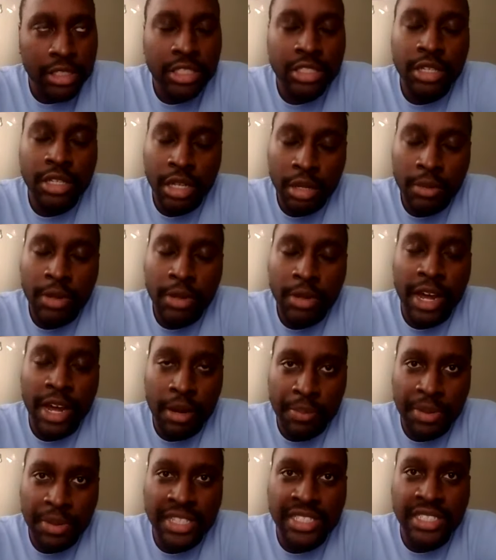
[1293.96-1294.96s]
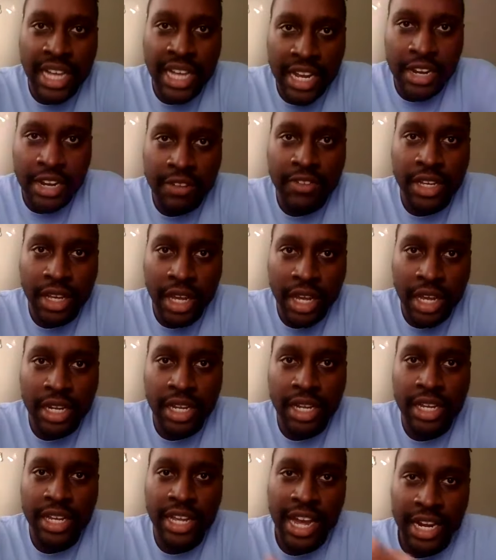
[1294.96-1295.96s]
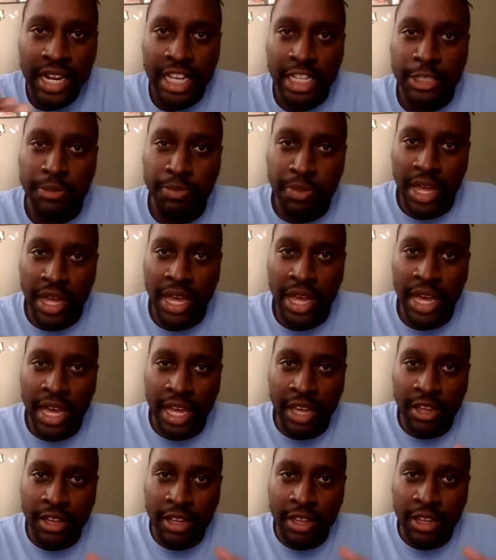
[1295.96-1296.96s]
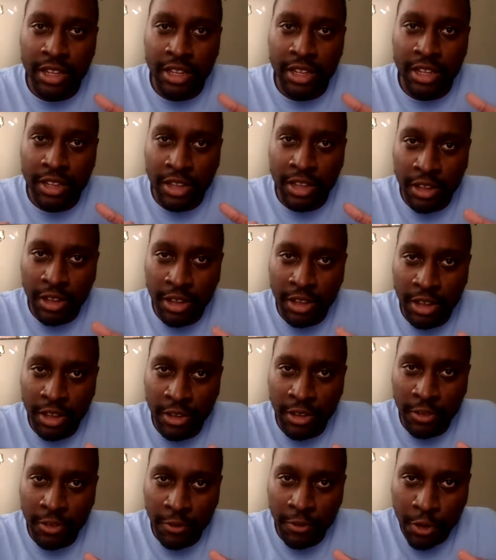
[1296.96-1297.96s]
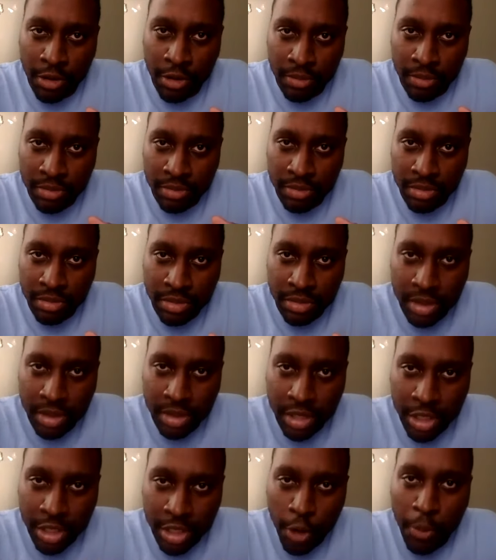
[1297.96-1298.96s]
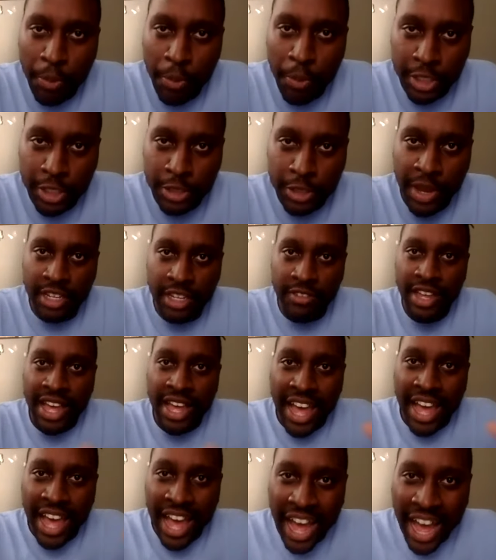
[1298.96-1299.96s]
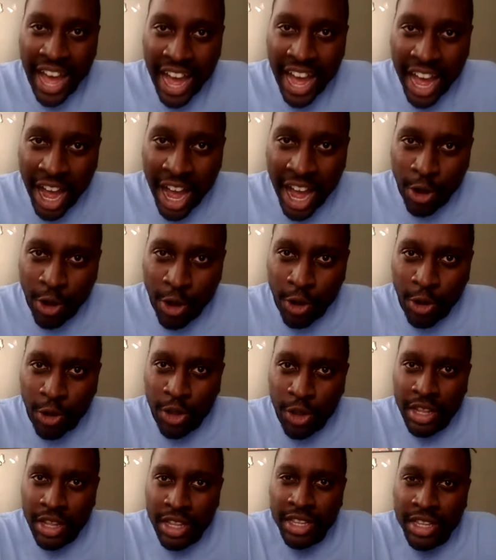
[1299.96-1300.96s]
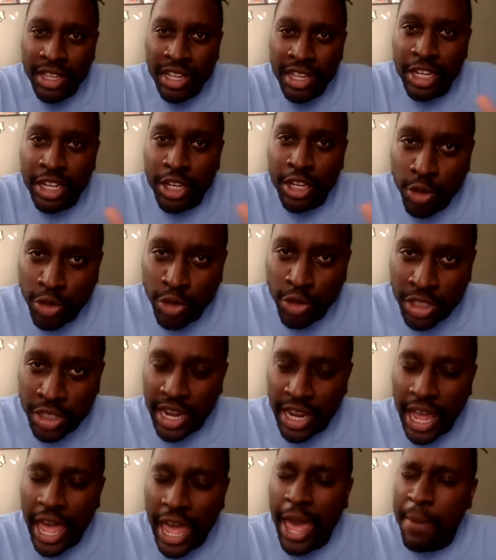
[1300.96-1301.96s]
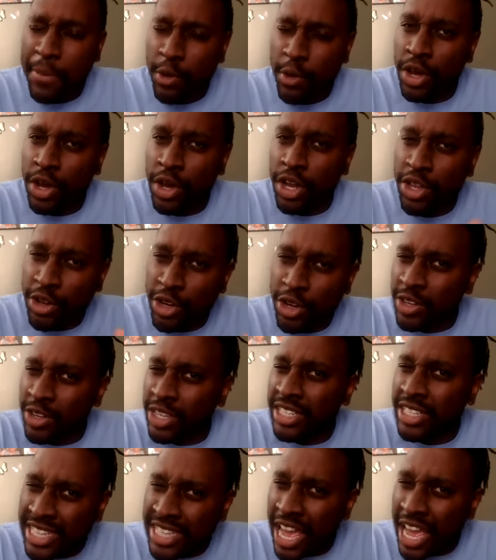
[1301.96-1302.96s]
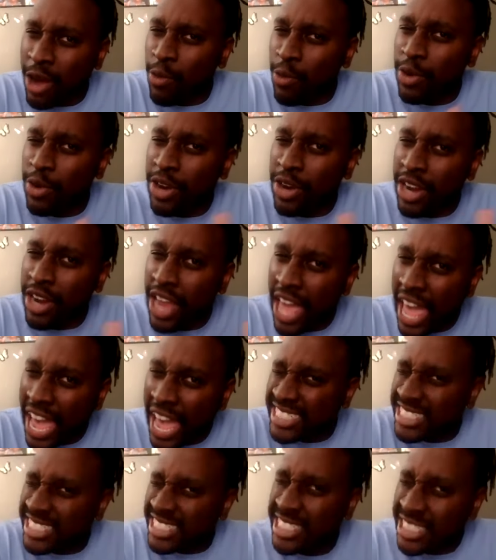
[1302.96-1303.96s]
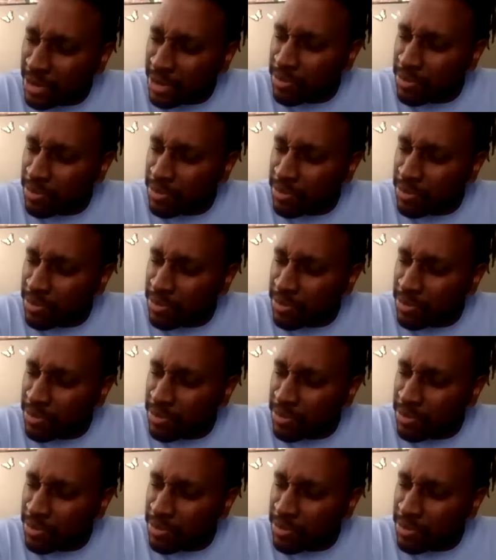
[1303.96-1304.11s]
a little bit about the business side of it, and then kind of explain from your perspective how an illusion can happen where you know it, it's not what it actually seemed to be.